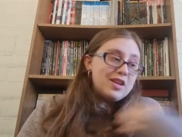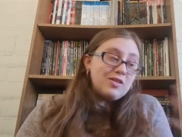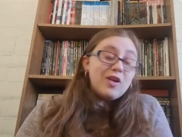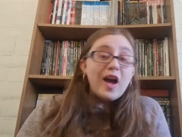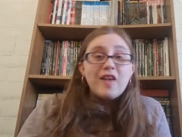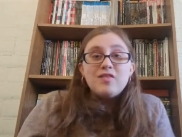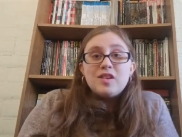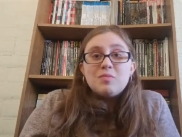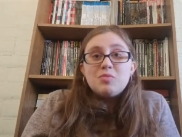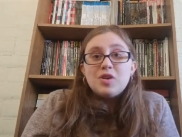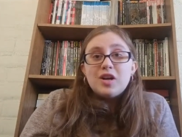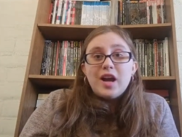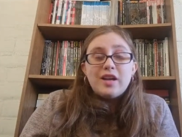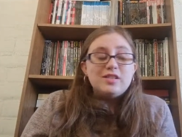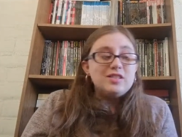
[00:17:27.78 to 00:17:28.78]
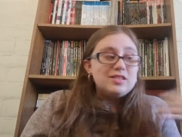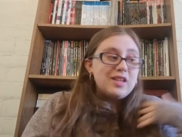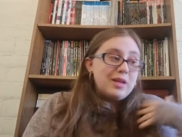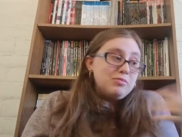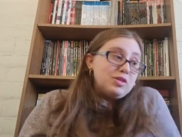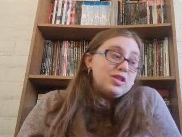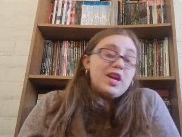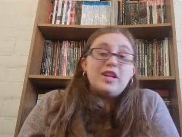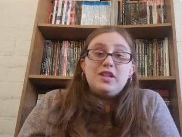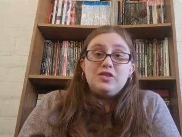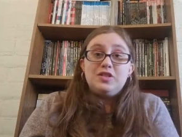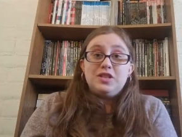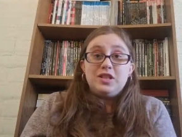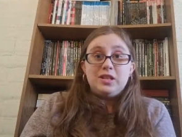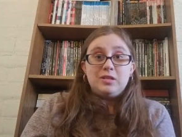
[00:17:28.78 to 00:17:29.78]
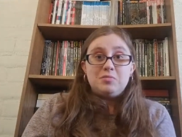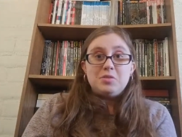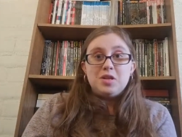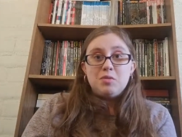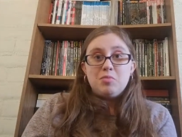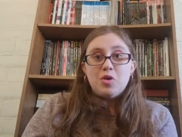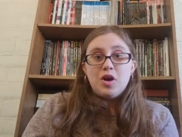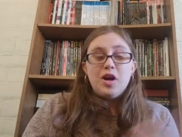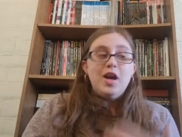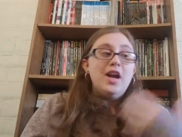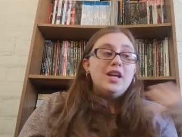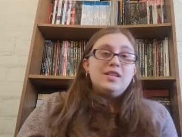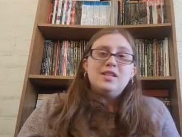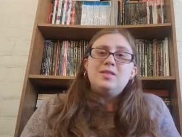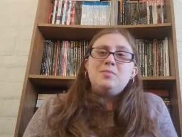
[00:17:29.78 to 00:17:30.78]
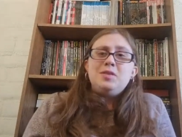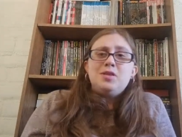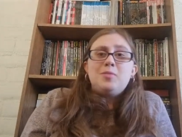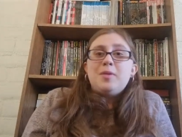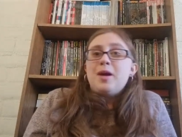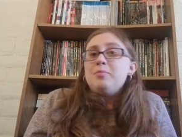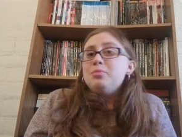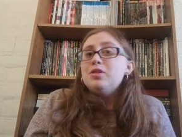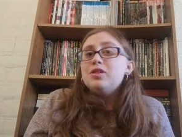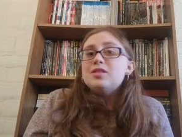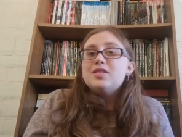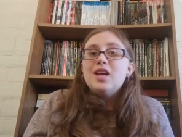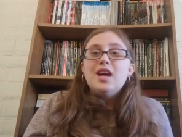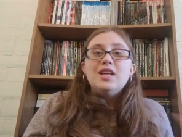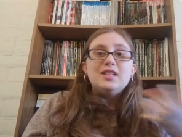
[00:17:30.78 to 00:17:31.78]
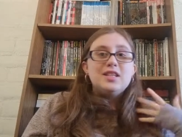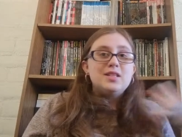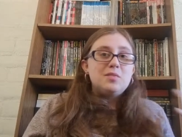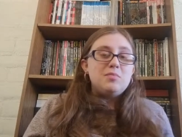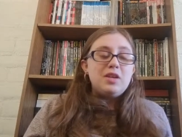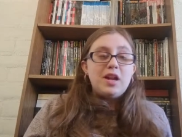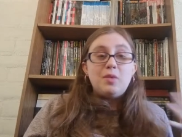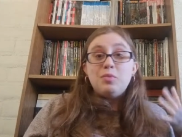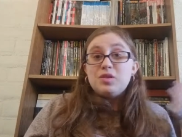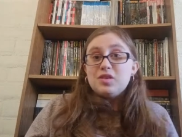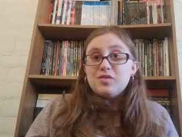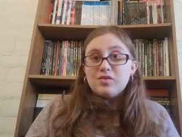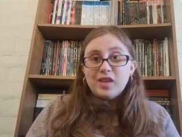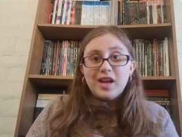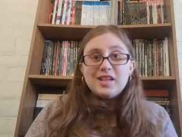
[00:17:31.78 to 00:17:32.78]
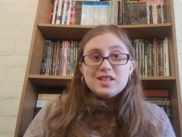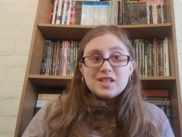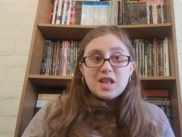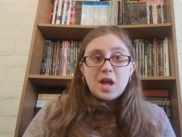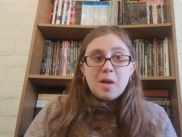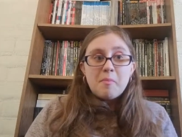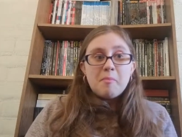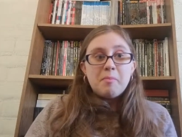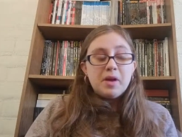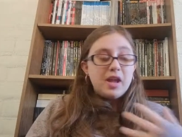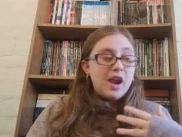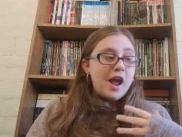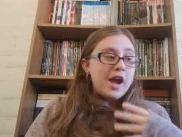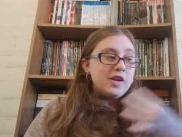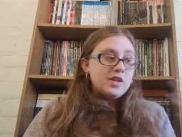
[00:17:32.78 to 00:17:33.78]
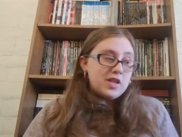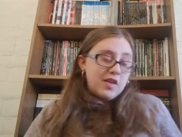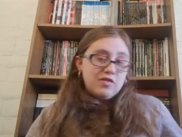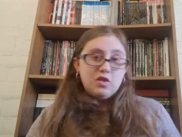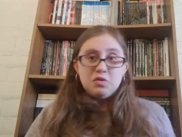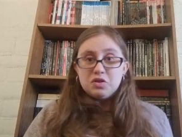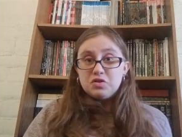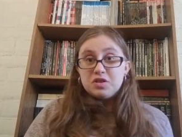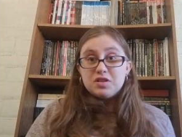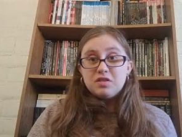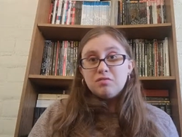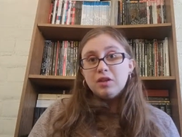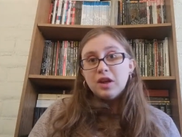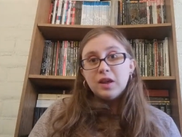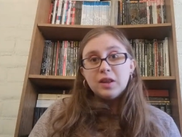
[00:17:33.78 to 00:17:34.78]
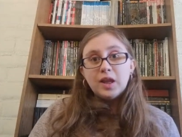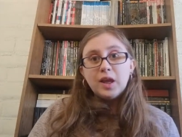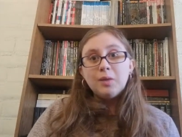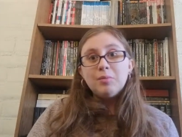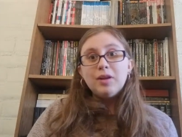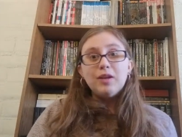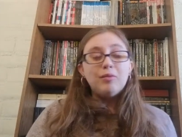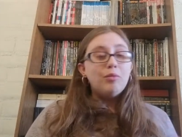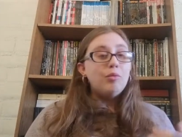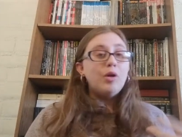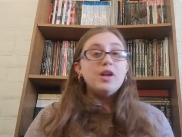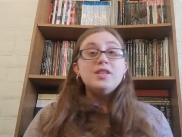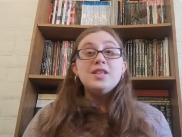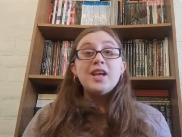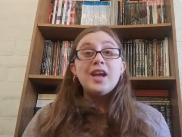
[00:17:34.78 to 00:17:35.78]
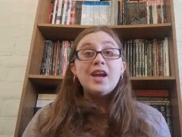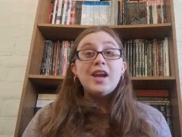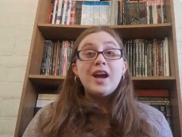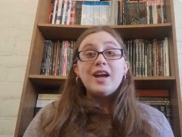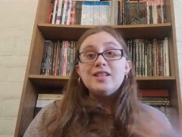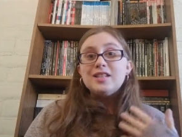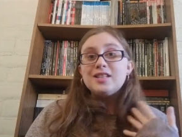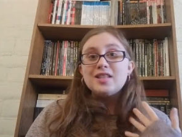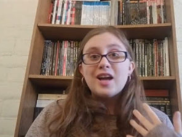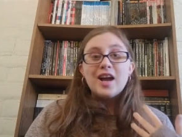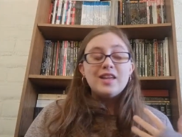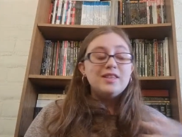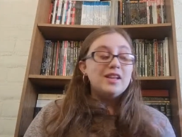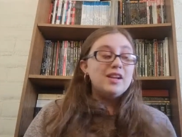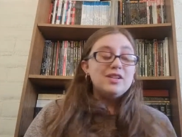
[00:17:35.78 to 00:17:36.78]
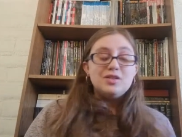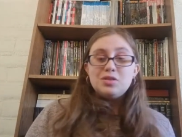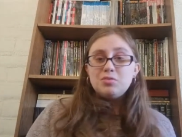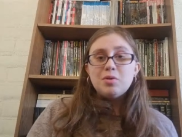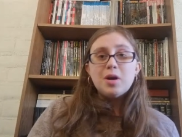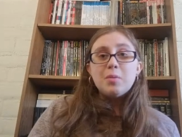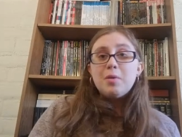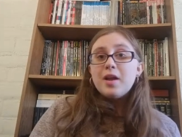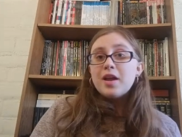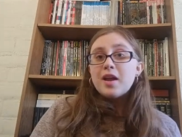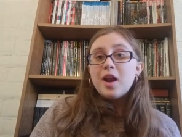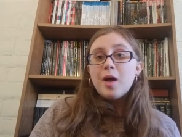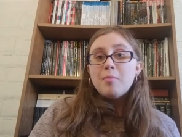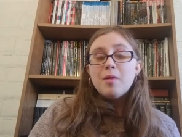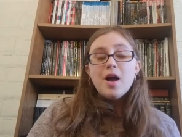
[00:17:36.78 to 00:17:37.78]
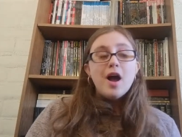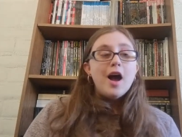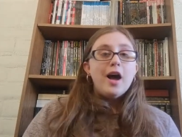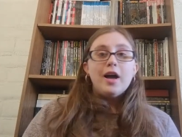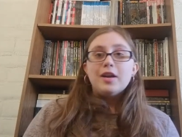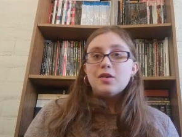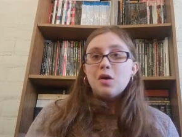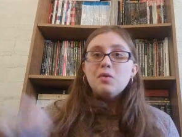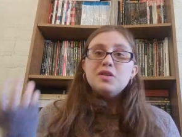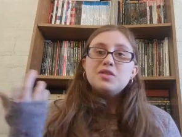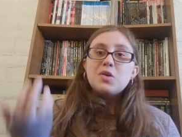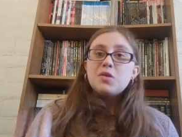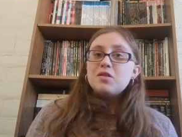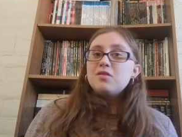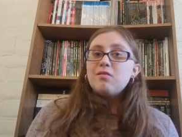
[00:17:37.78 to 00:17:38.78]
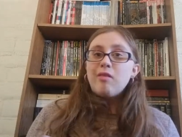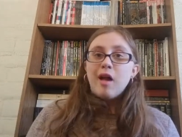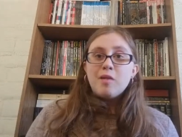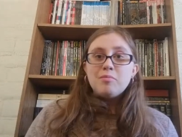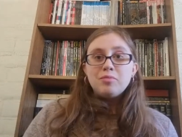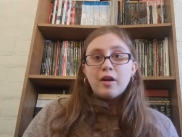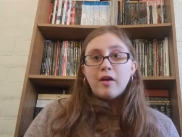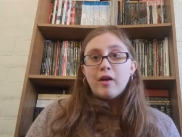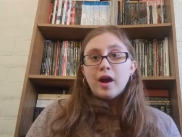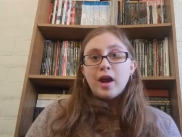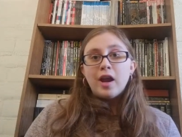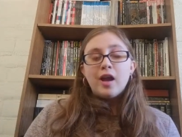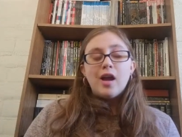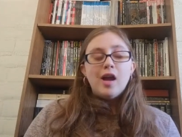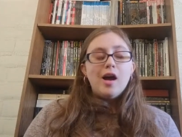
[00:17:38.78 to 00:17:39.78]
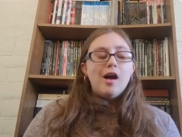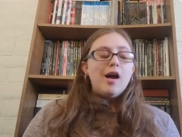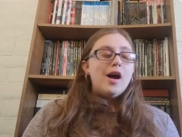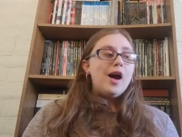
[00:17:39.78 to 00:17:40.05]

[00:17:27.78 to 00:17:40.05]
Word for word: I don't have any more. I just I'm just not interested in them anymore. Doesn't mean they're bad books. Doesn't mean I wouldn't have liked them, but I just have no interest in reading them. If one day I decide that I do want to pick it up, I can always go to the library